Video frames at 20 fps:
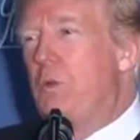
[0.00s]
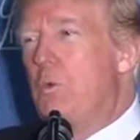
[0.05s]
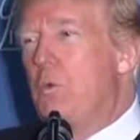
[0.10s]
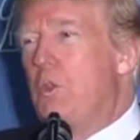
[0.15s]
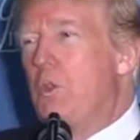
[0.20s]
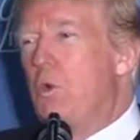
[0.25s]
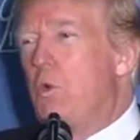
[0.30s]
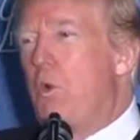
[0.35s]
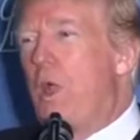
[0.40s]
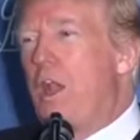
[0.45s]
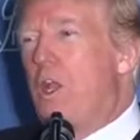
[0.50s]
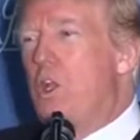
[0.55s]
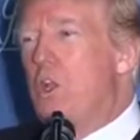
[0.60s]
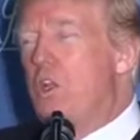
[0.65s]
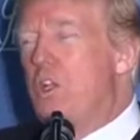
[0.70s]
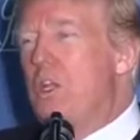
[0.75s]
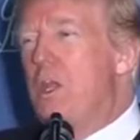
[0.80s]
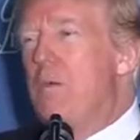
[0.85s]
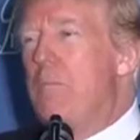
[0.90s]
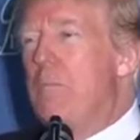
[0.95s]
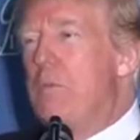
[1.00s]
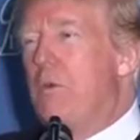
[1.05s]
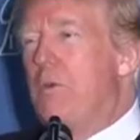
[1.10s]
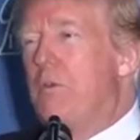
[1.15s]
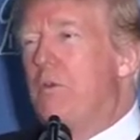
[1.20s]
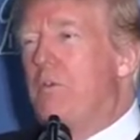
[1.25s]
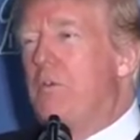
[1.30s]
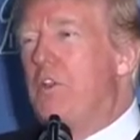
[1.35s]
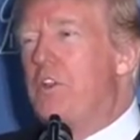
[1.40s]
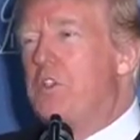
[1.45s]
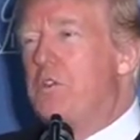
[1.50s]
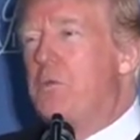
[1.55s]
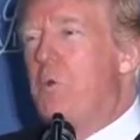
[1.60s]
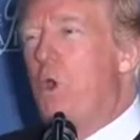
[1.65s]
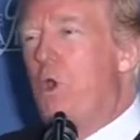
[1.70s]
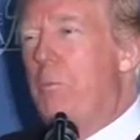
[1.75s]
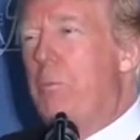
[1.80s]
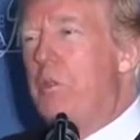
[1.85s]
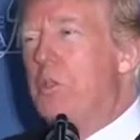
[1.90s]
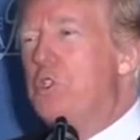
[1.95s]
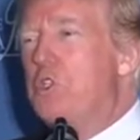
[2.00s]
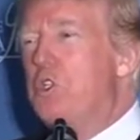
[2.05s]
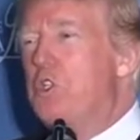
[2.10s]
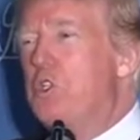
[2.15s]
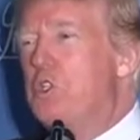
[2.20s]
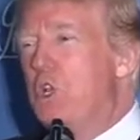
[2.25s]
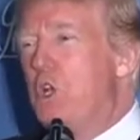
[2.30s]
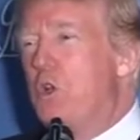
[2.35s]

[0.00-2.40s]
with a record number of small business